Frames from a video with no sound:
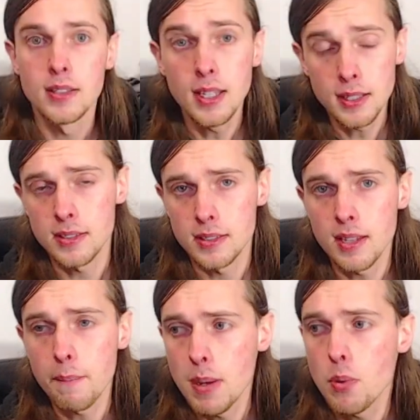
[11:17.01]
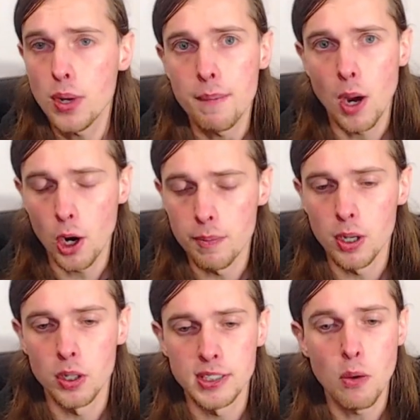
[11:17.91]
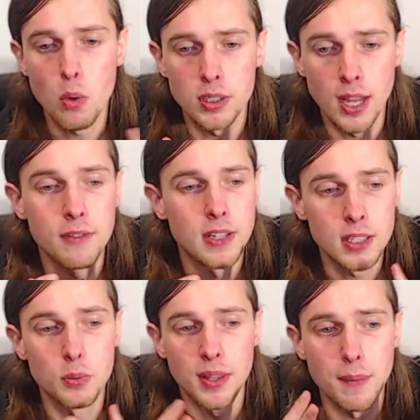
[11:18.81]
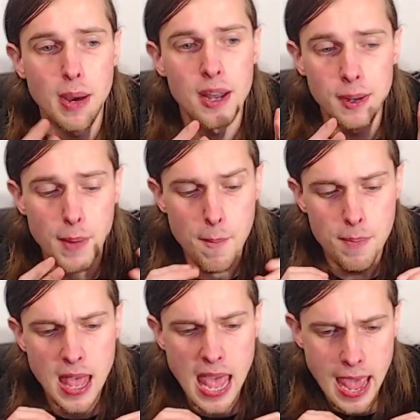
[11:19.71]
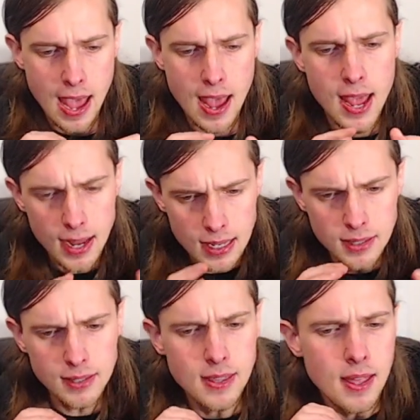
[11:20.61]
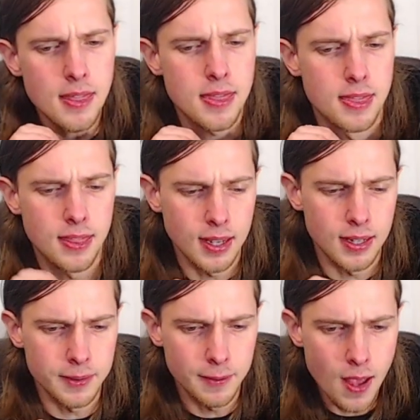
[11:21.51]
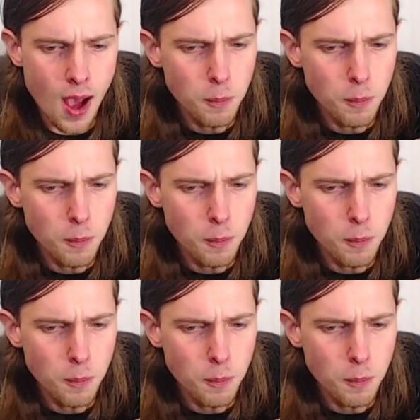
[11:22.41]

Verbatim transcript: Yes, some people get married because they want to have kids with their partner, but here's the thing.